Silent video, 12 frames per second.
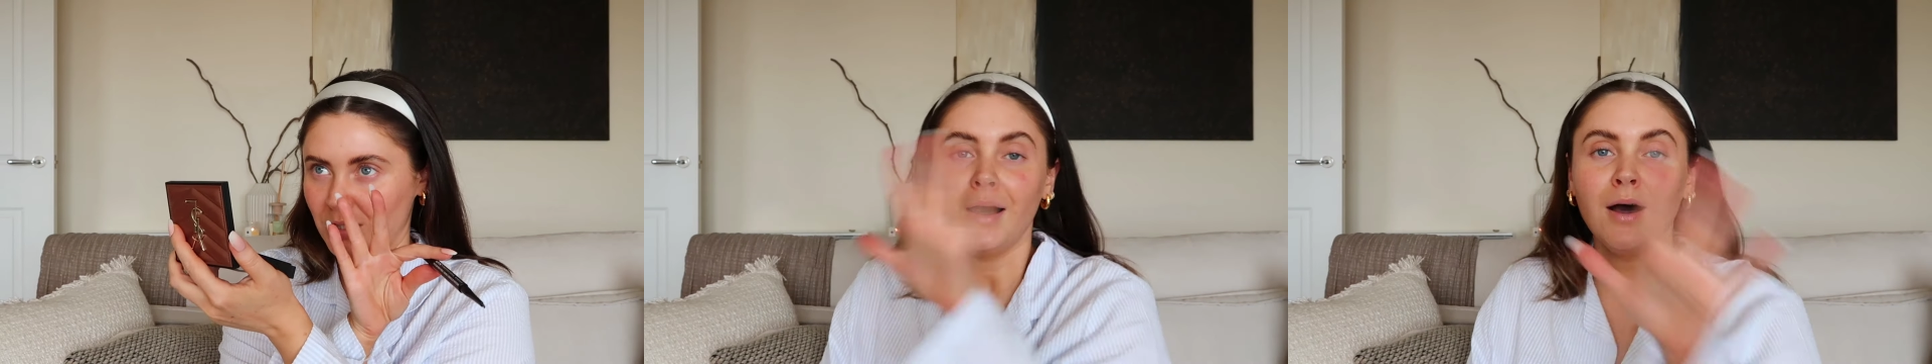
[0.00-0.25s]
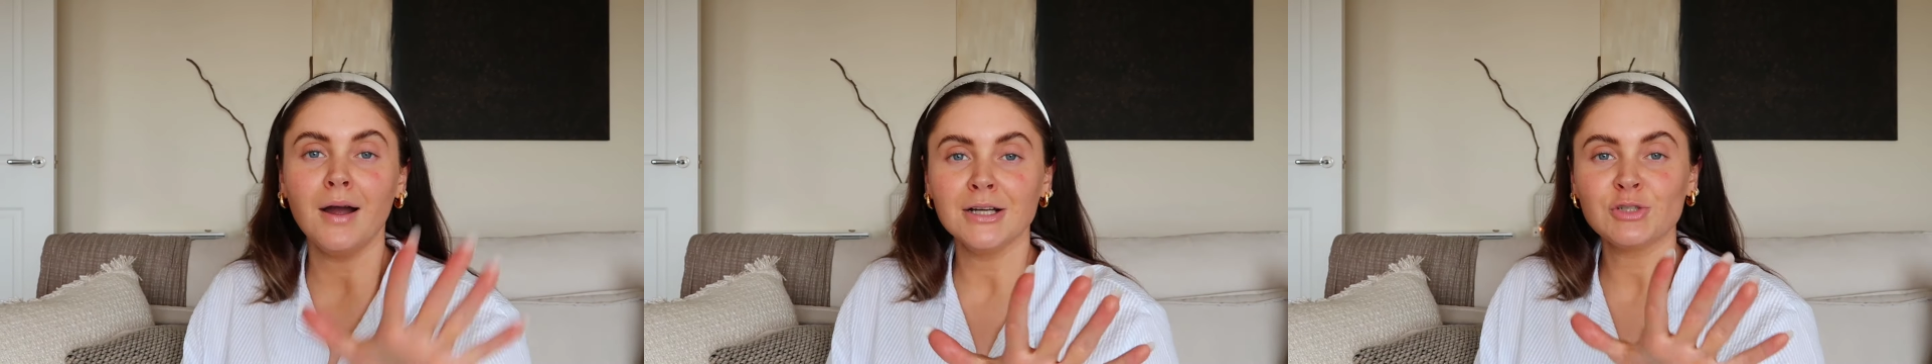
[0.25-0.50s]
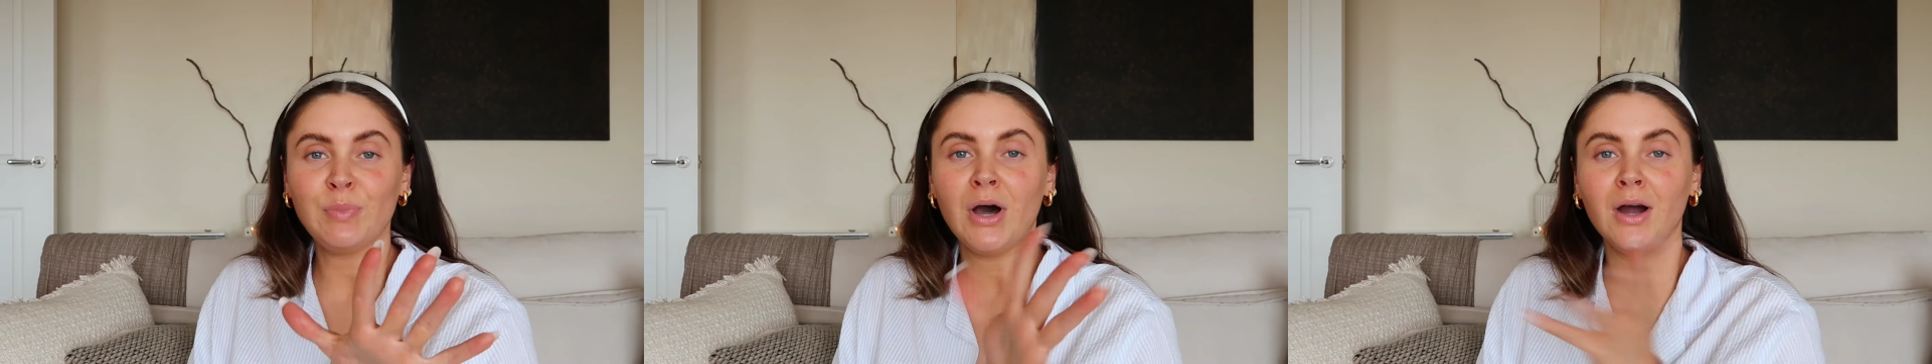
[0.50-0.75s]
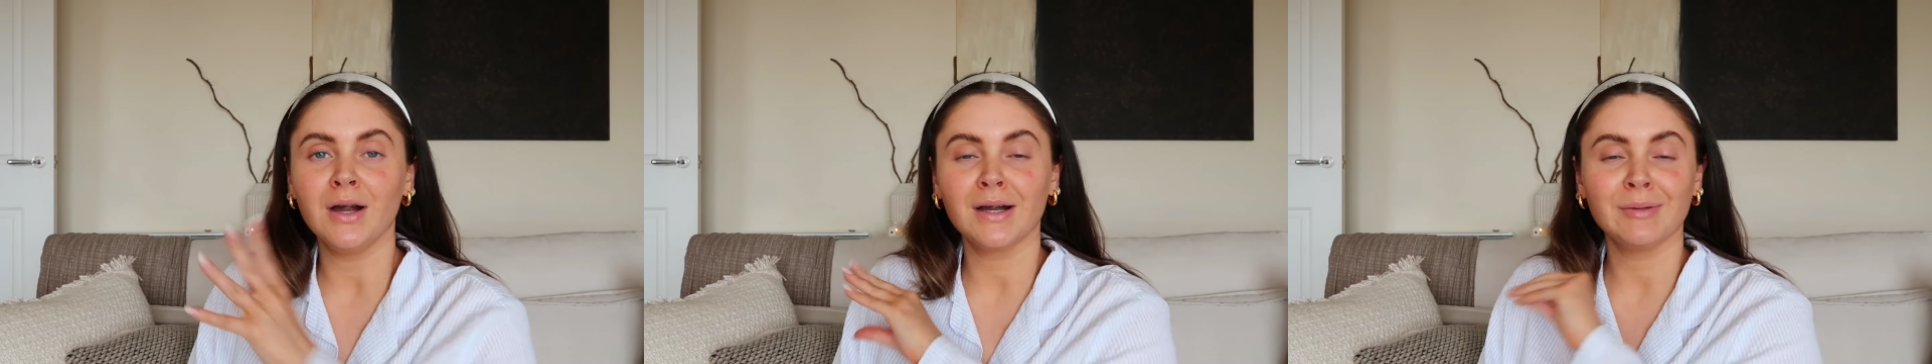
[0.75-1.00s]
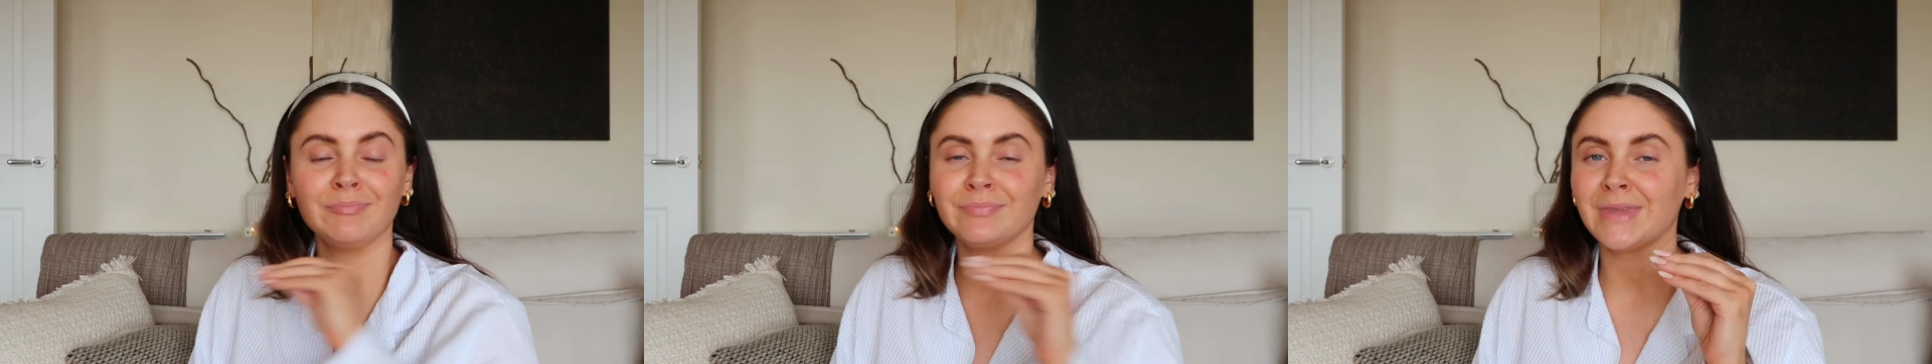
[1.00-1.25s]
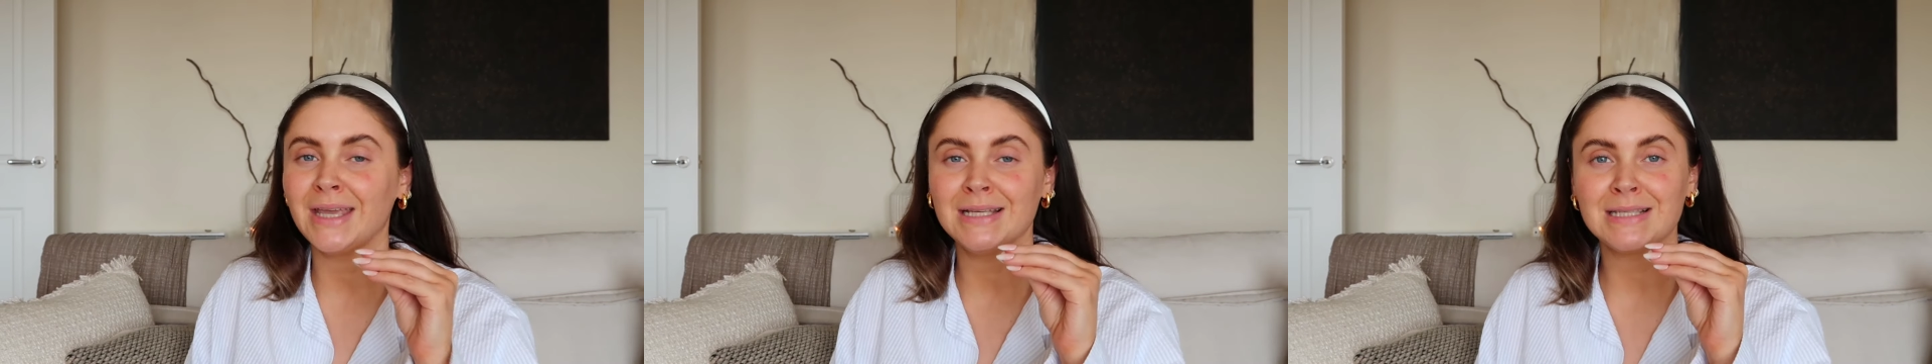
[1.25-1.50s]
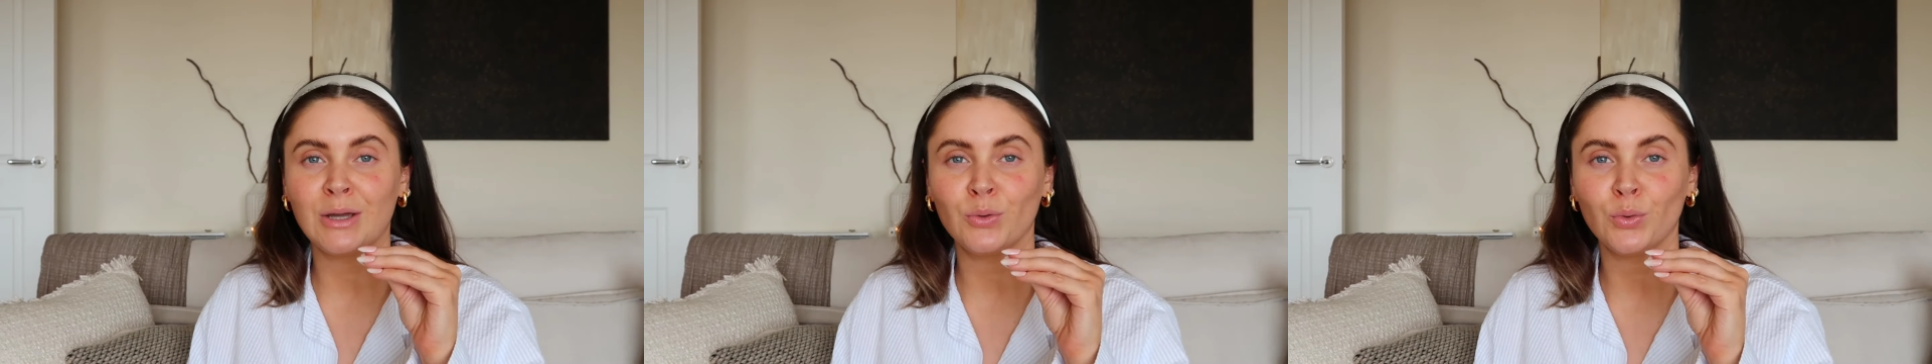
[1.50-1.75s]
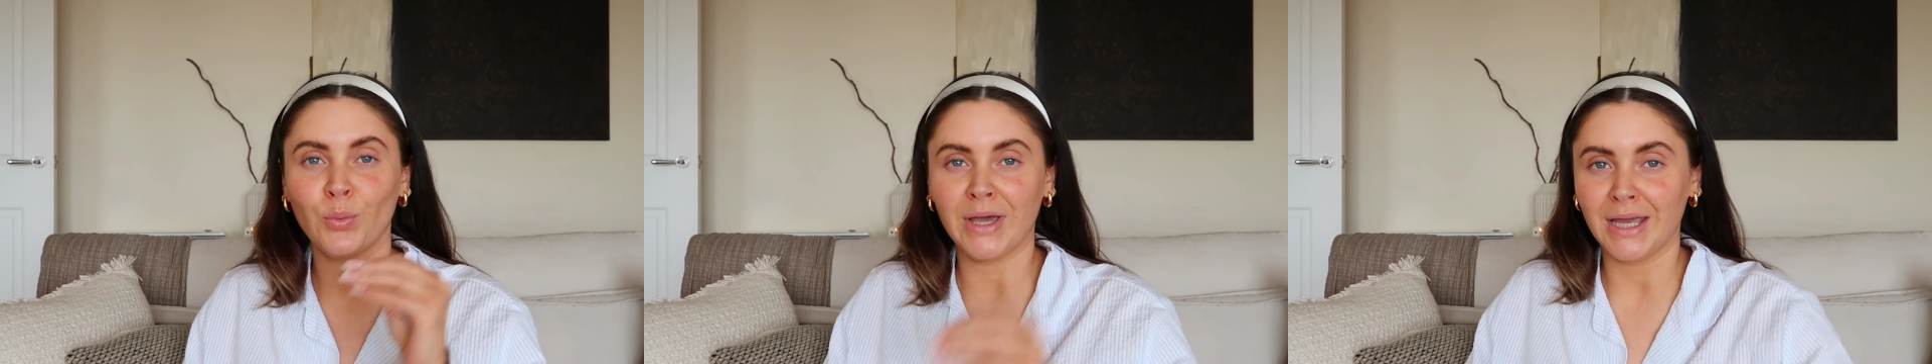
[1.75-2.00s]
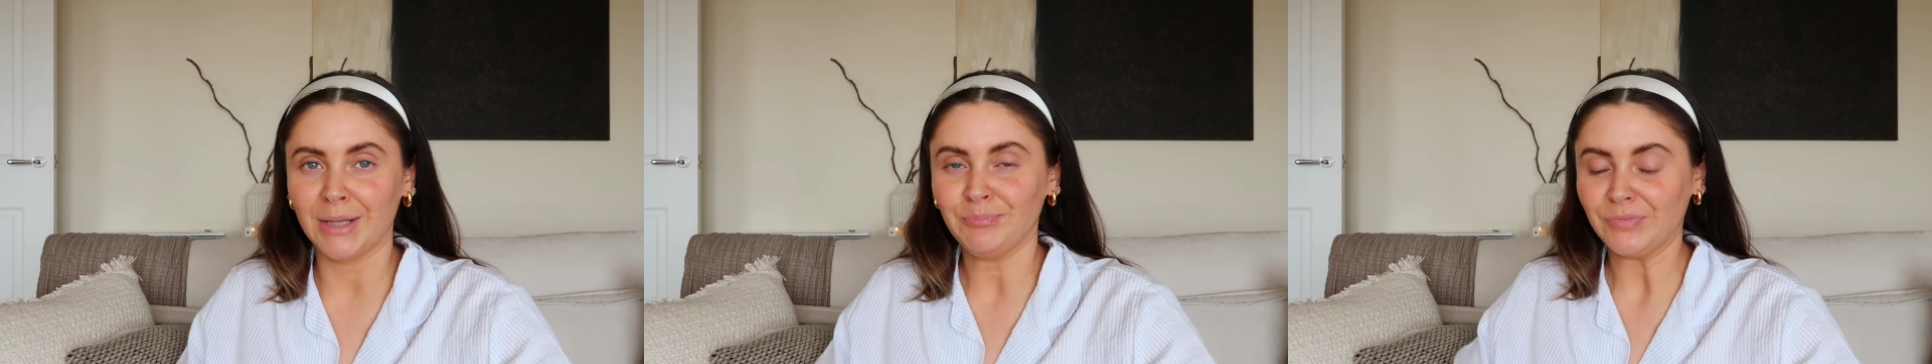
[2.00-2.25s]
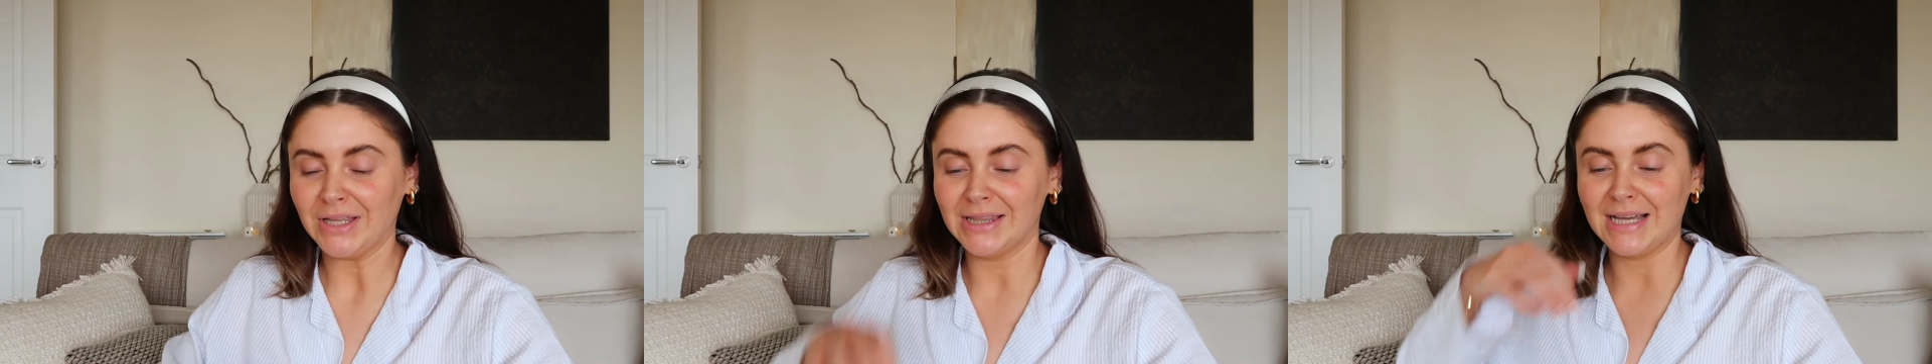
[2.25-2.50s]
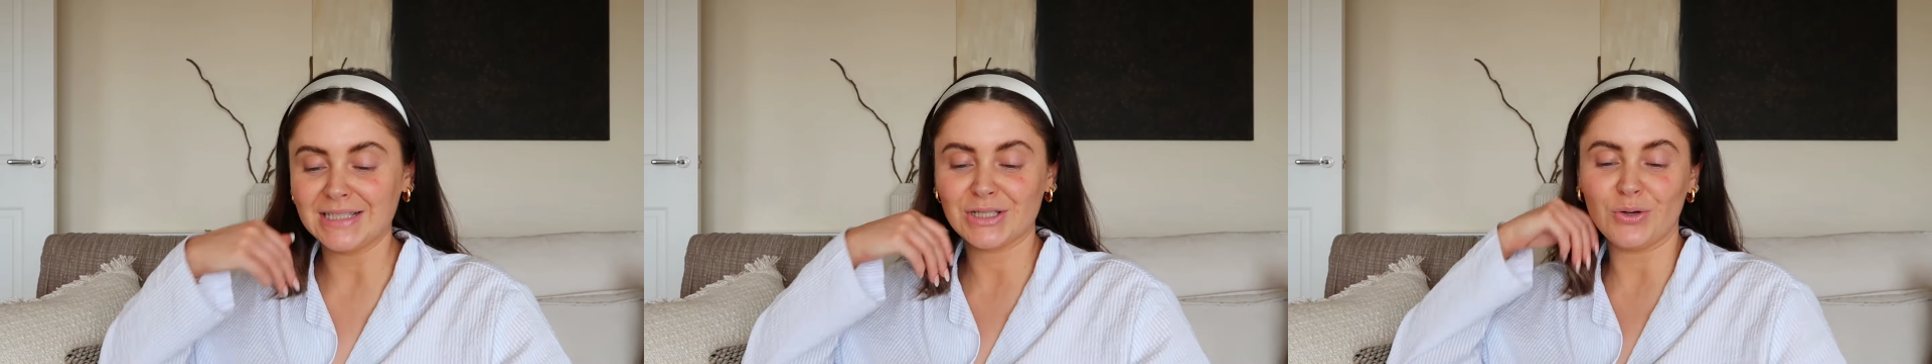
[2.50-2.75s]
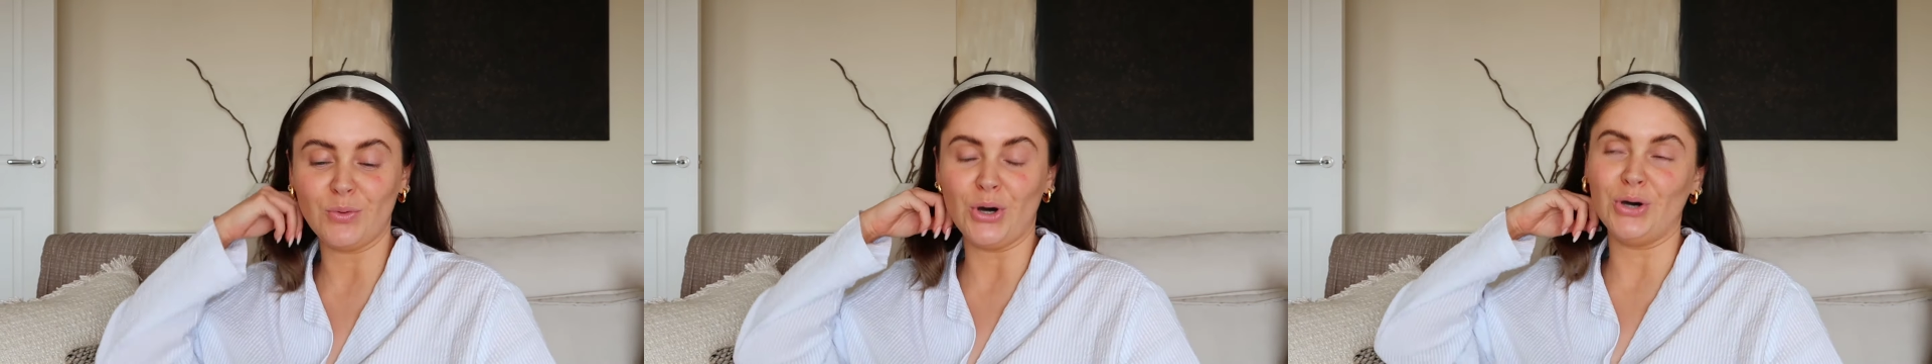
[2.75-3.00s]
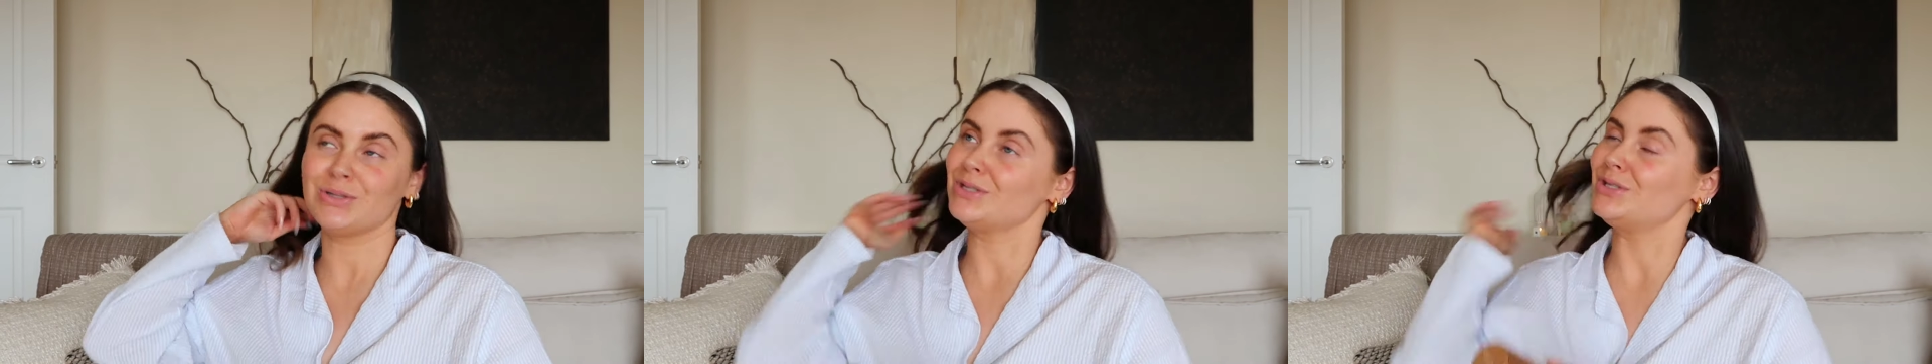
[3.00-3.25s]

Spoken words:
Hard part is out the way. Let's go on